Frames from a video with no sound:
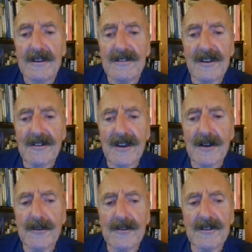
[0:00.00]
set
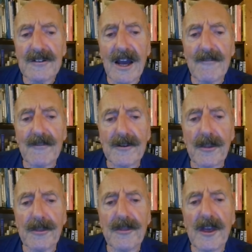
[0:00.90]
out on its cover
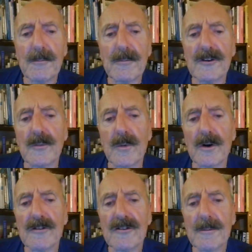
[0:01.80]
the theme which
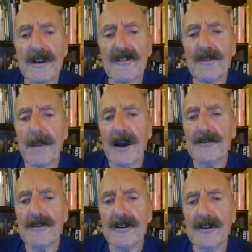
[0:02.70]
Wertham
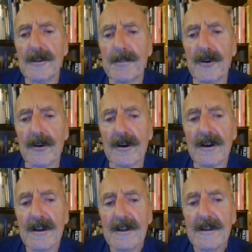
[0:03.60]
expounded in the
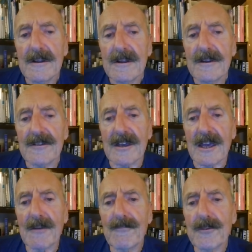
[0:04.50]
book, the
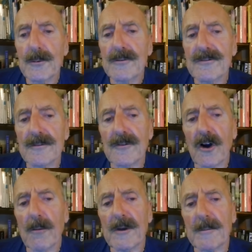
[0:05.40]
influence of
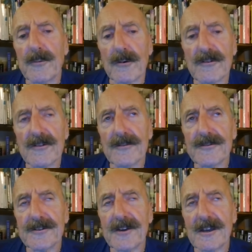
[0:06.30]
comic books on
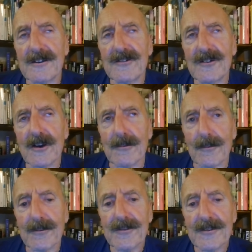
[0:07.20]
today's
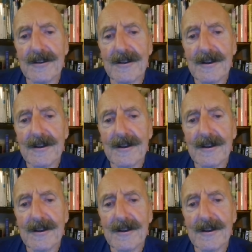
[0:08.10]
youth.